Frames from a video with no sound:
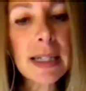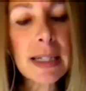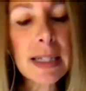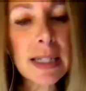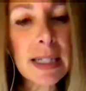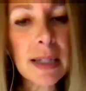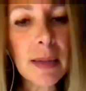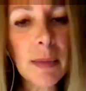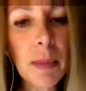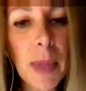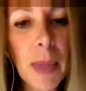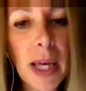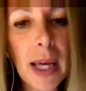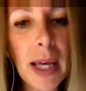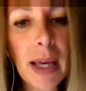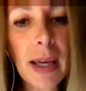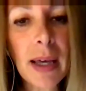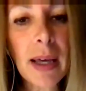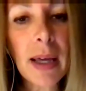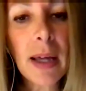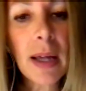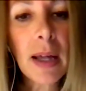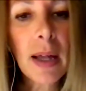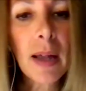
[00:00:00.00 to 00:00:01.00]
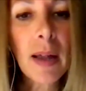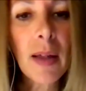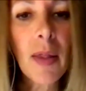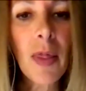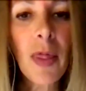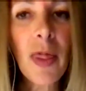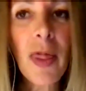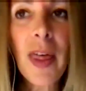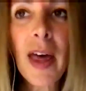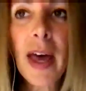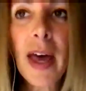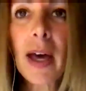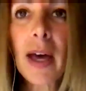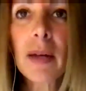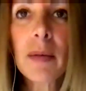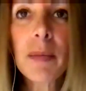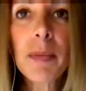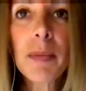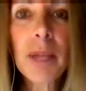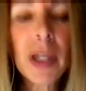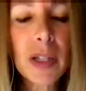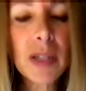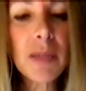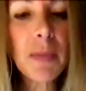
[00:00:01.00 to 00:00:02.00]
to me that,
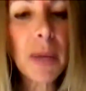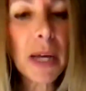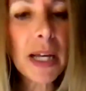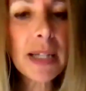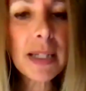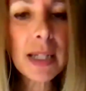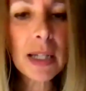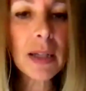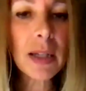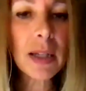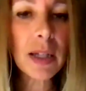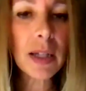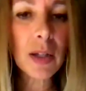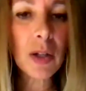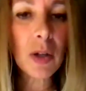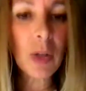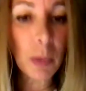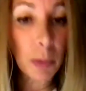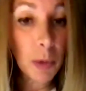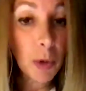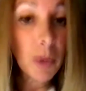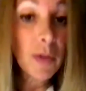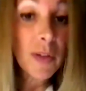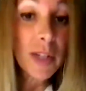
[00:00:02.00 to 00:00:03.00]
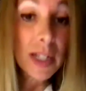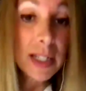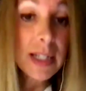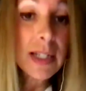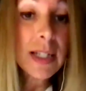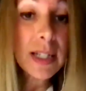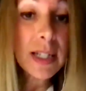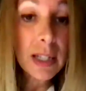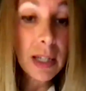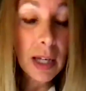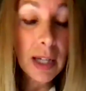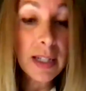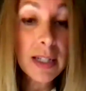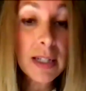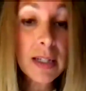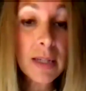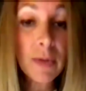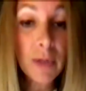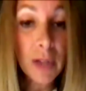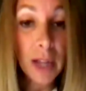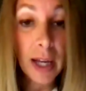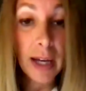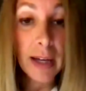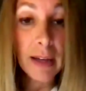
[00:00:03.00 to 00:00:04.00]
because basically your movie is a slice
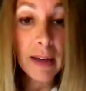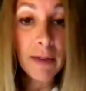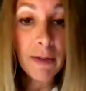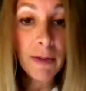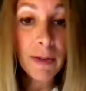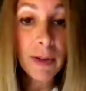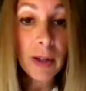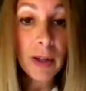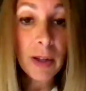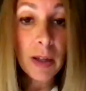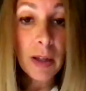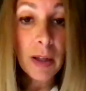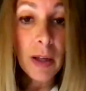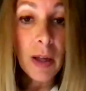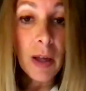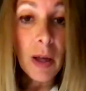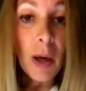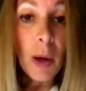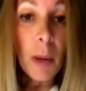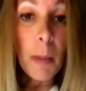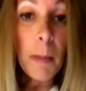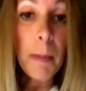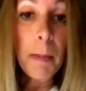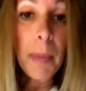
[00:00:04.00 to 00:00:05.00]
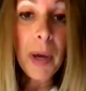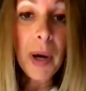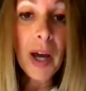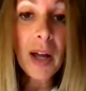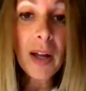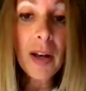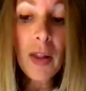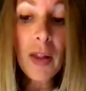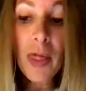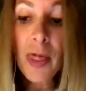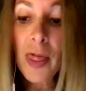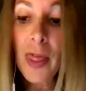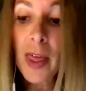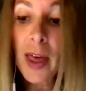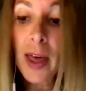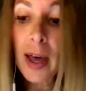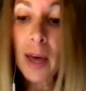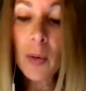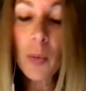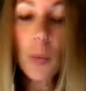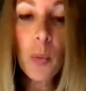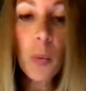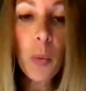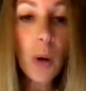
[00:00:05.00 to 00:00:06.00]
of life, but
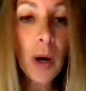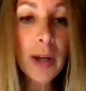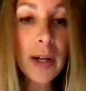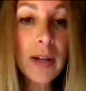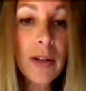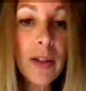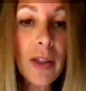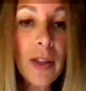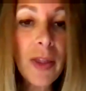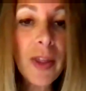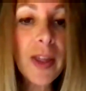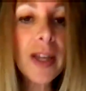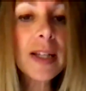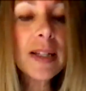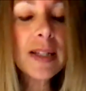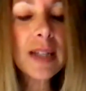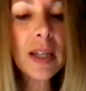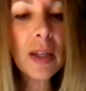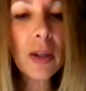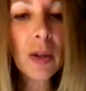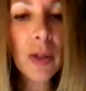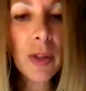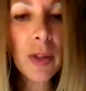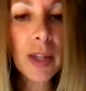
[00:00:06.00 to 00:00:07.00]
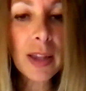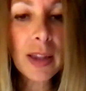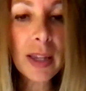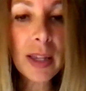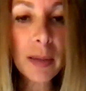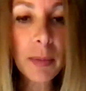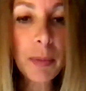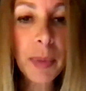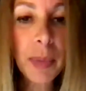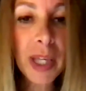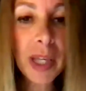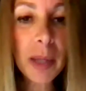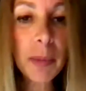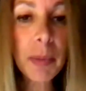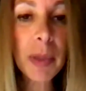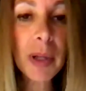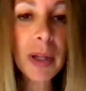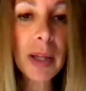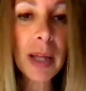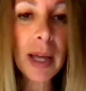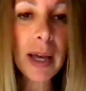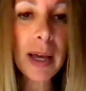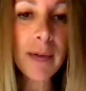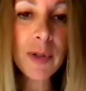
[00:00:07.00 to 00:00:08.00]
that one of the things that you think that
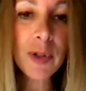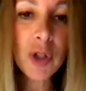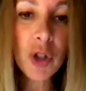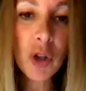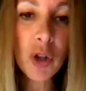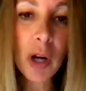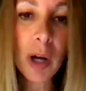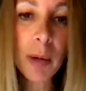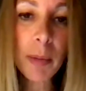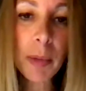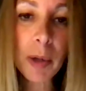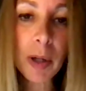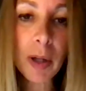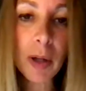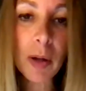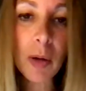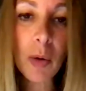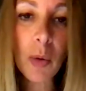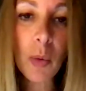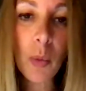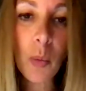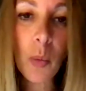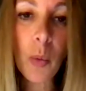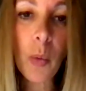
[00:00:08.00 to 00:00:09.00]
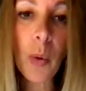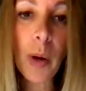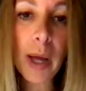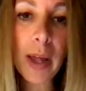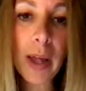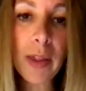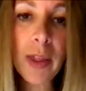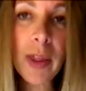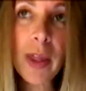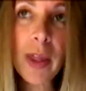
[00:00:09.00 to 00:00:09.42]
people have trouble with